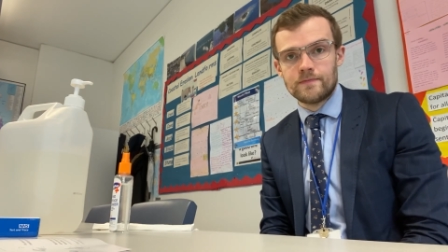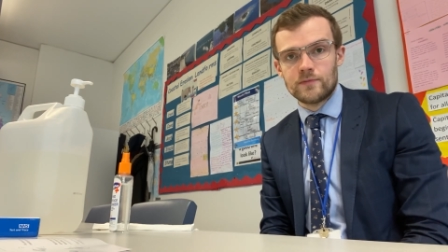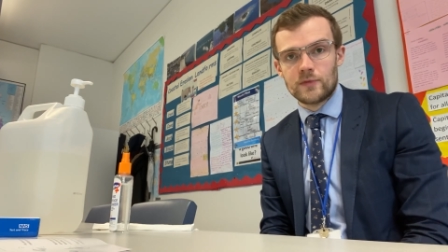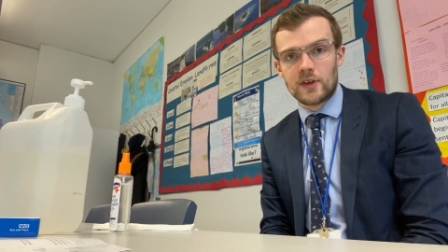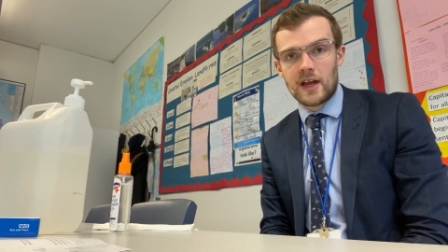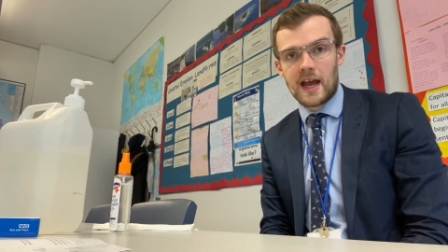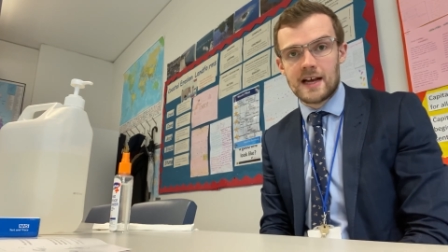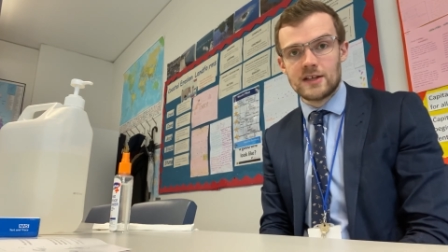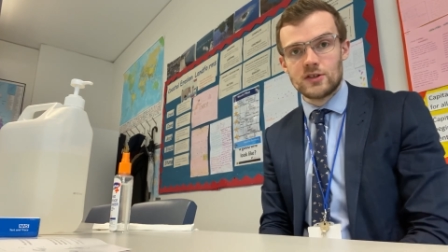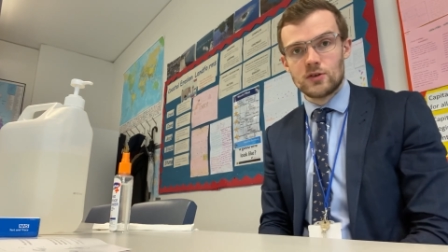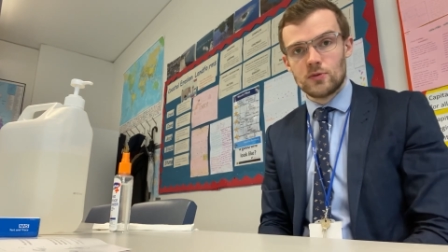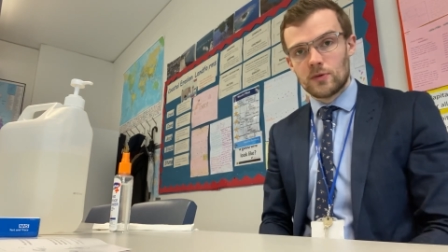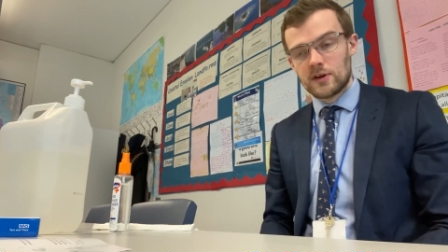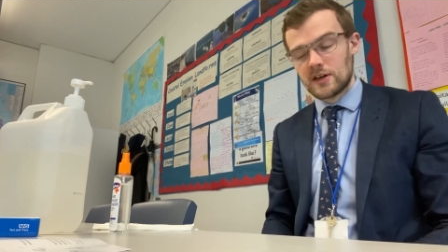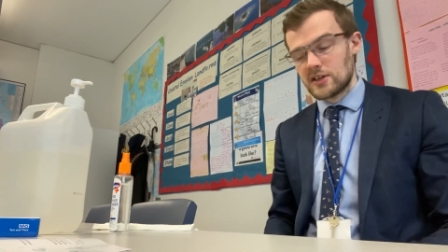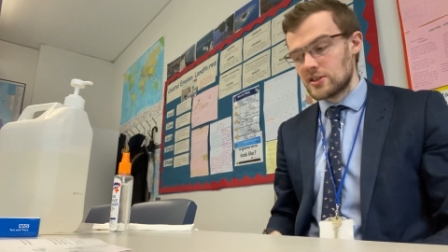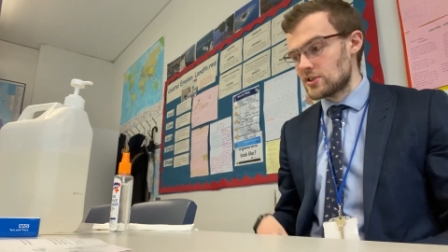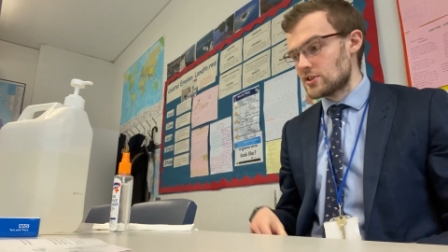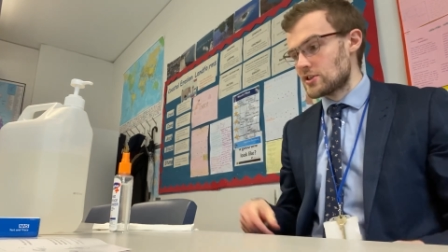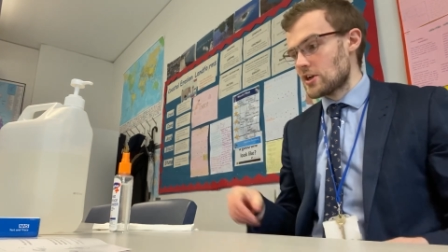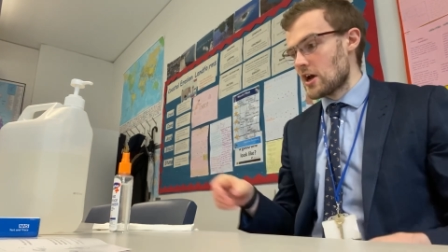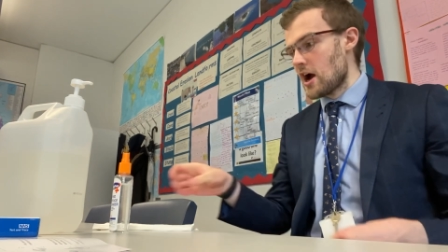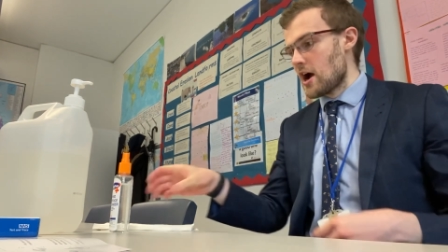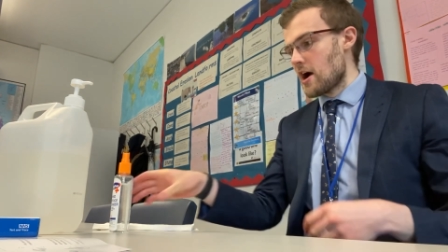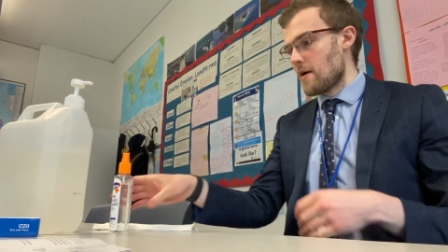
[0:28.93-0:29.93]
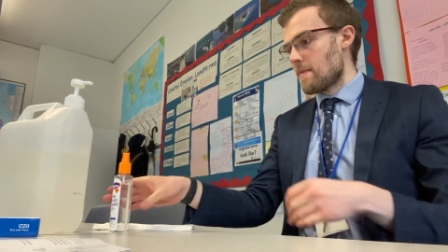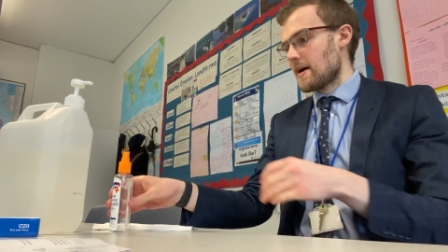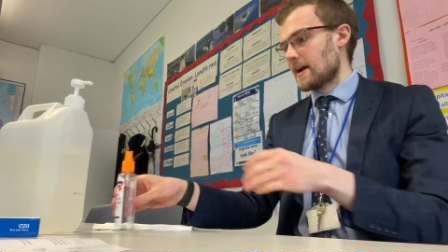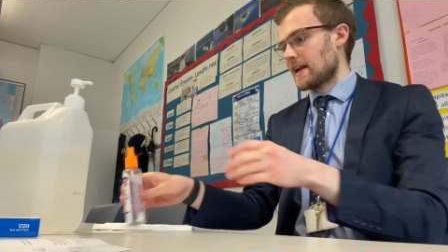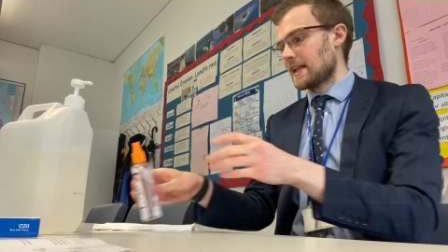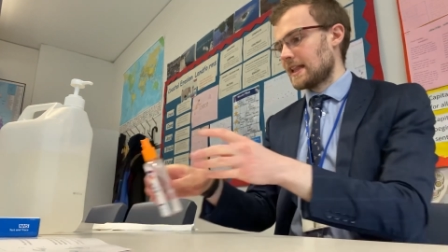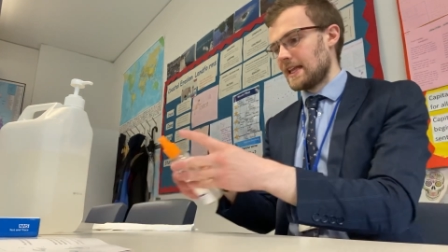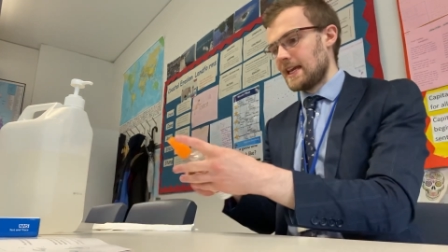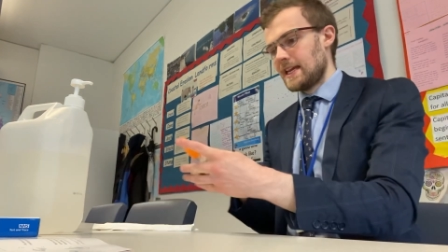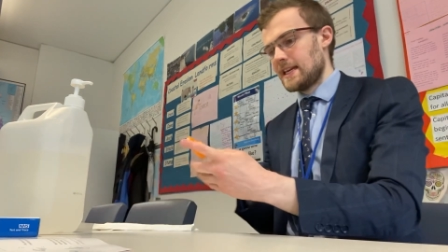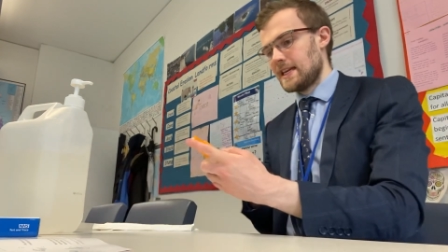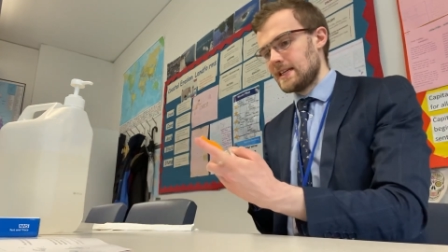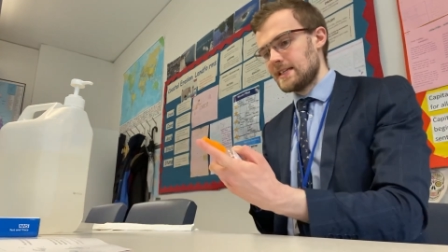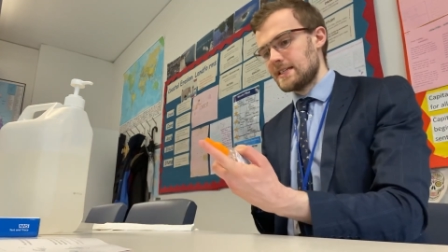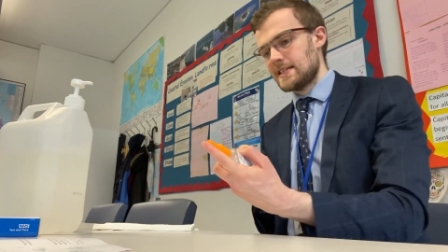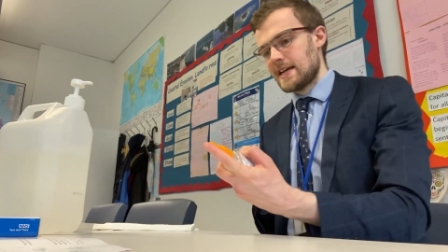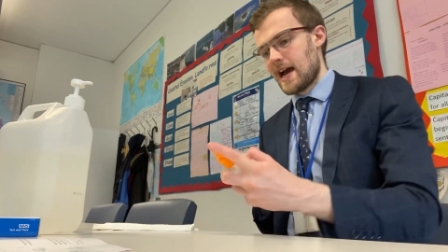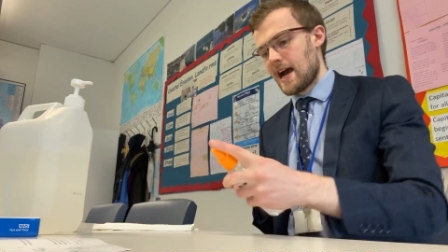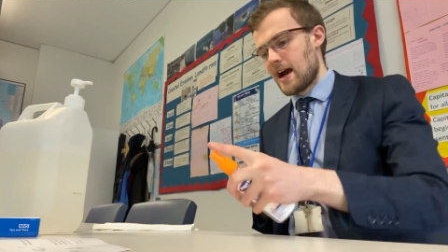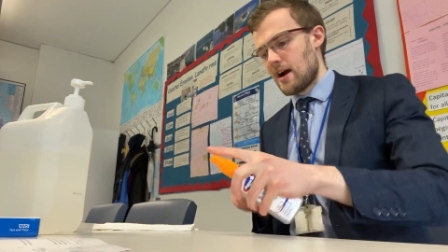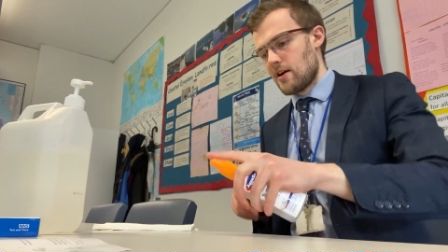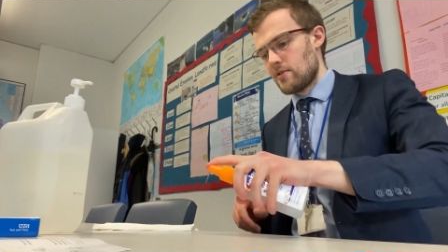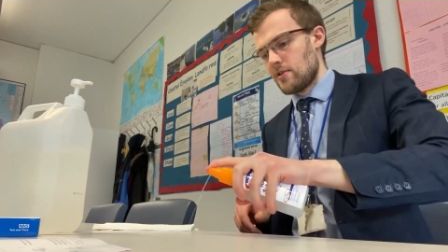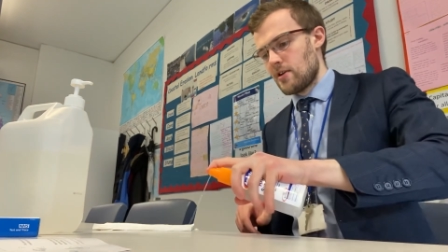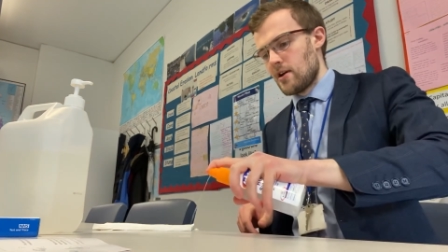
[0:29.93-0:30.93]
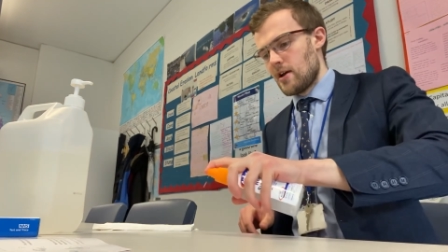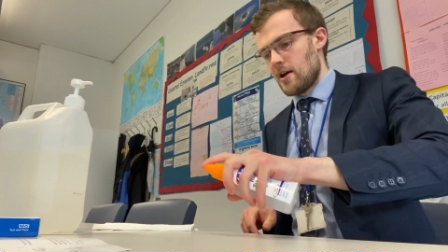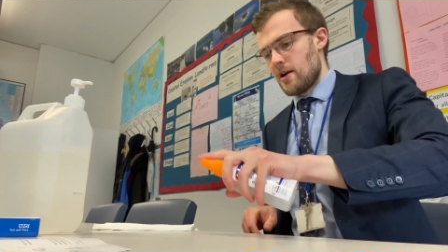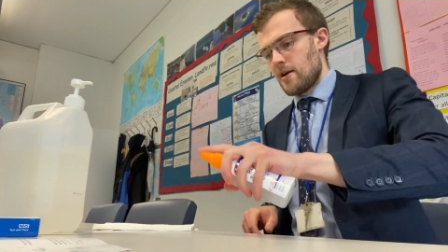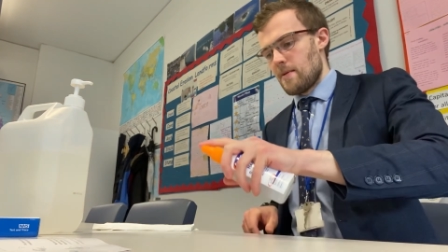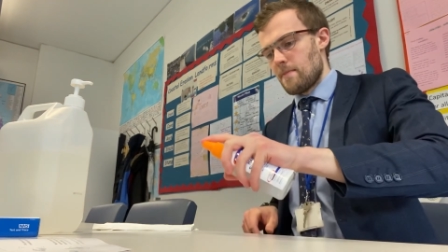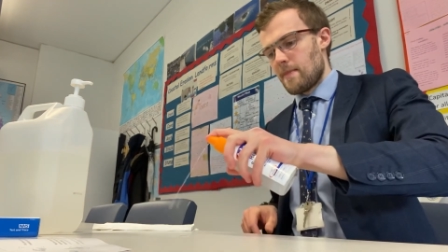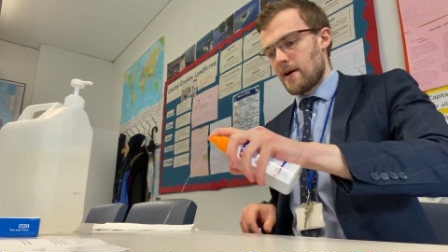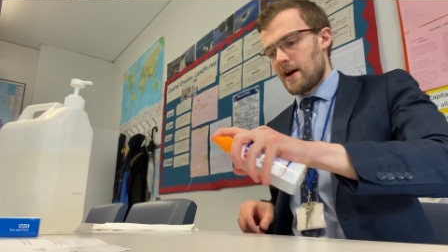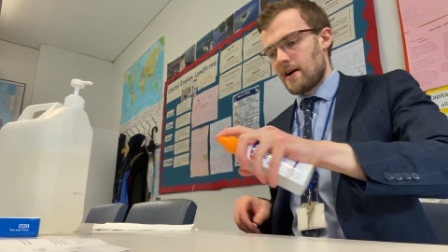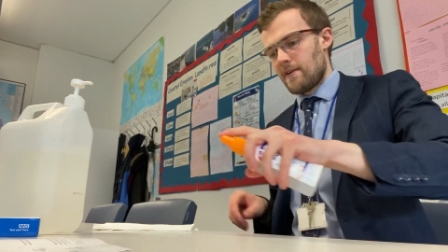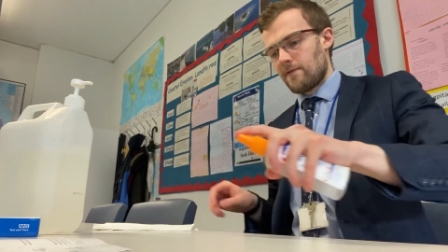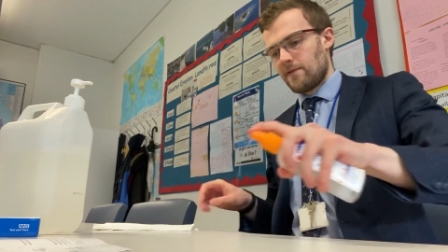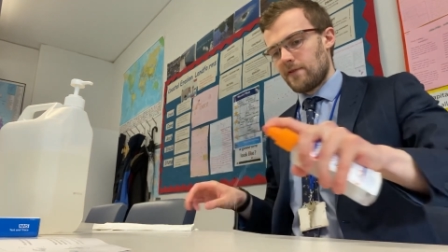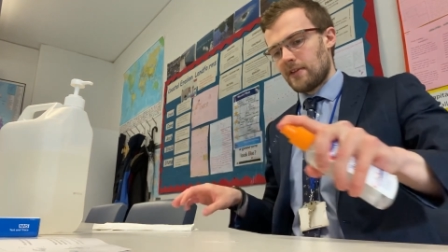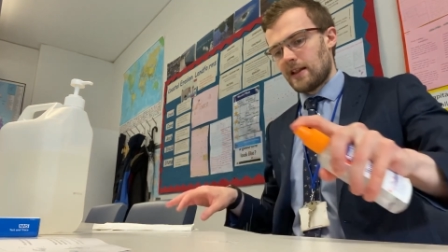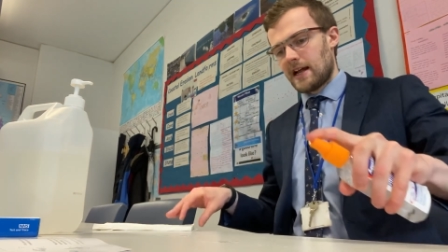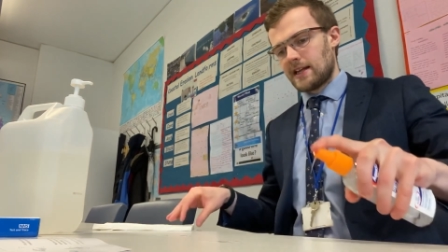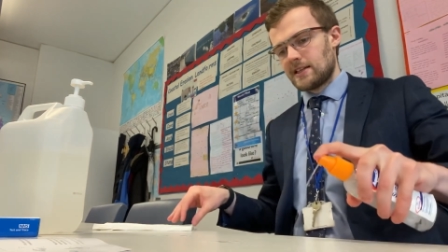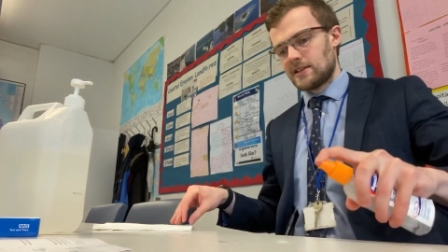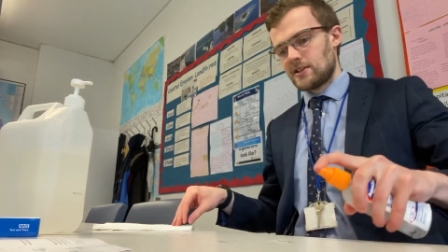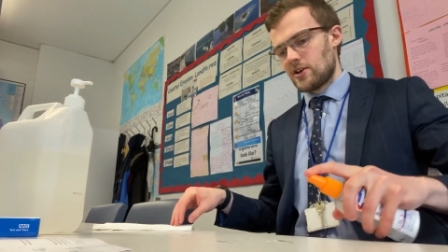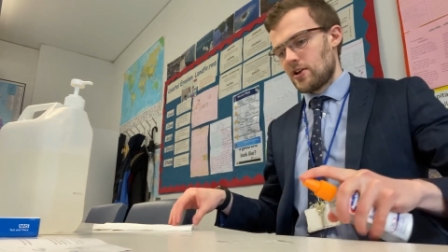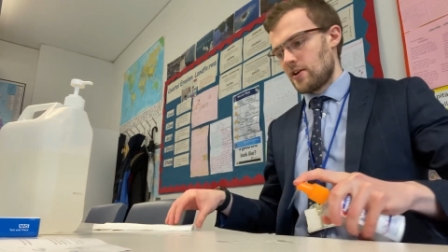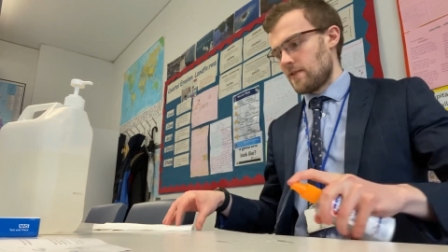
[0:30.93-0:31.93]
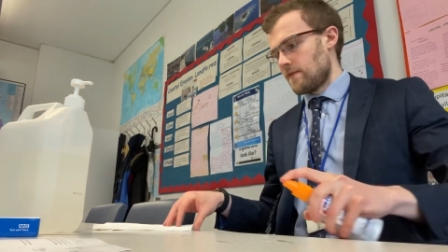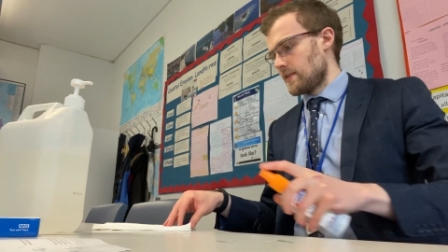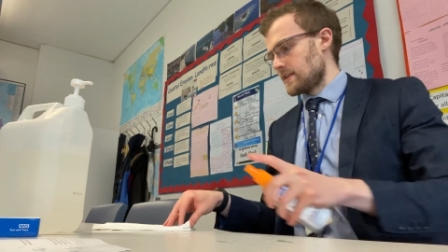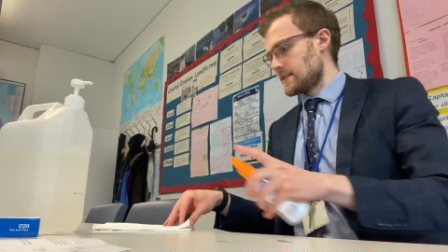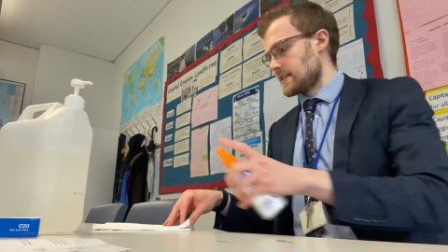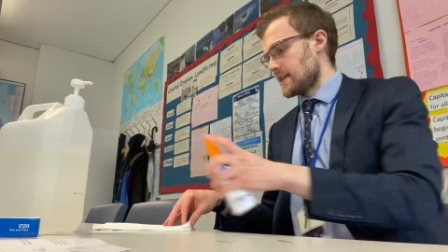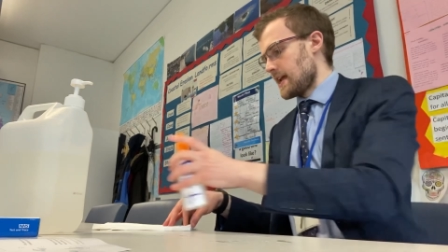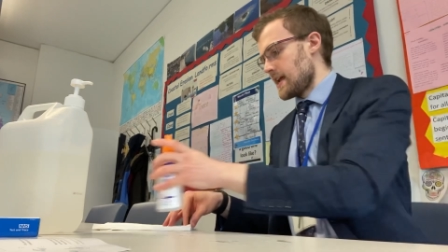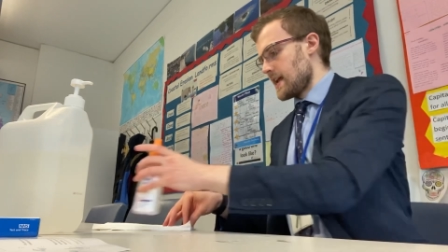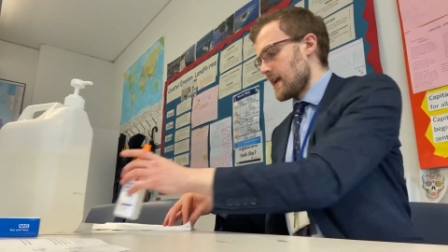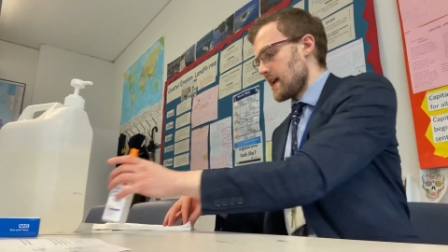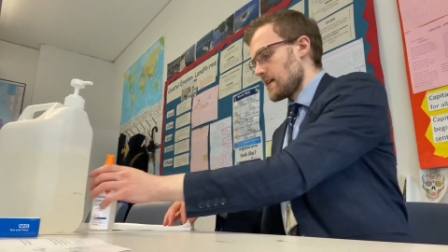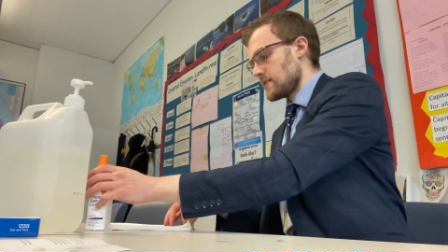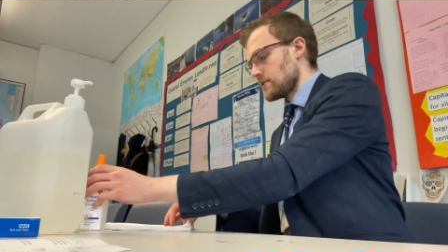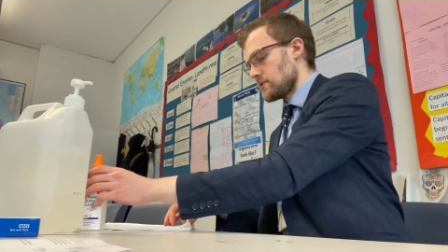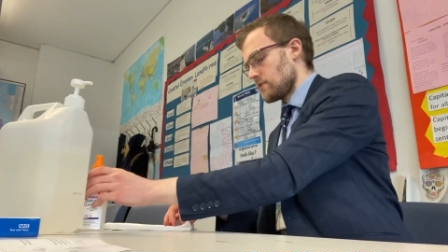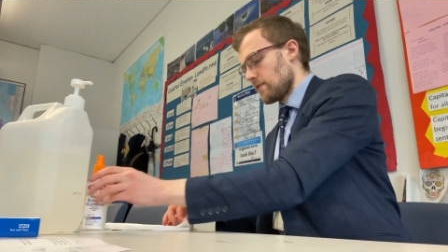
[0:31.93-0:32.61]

Okay, so I'm going to start by cleaning down my flat surface here.